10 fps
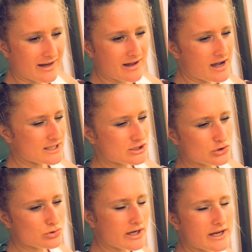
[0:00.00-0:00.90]
I can't
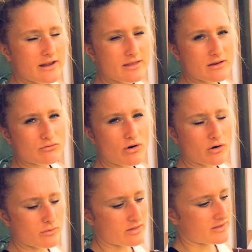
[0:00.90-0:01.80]
do anything
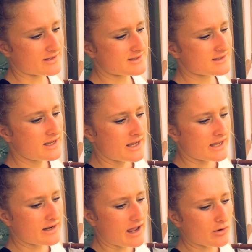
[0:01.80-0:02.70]
wrong with this,
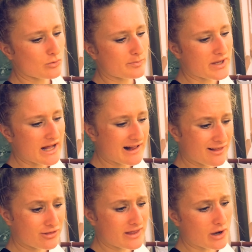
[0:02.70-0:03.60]
and I will be
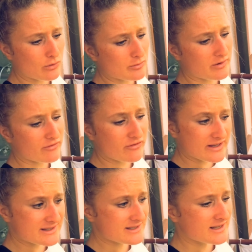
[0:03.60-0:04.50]
healthy, I will be
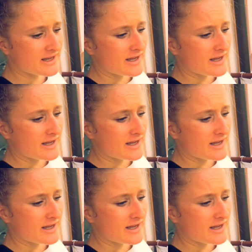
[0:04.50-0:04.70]
fit,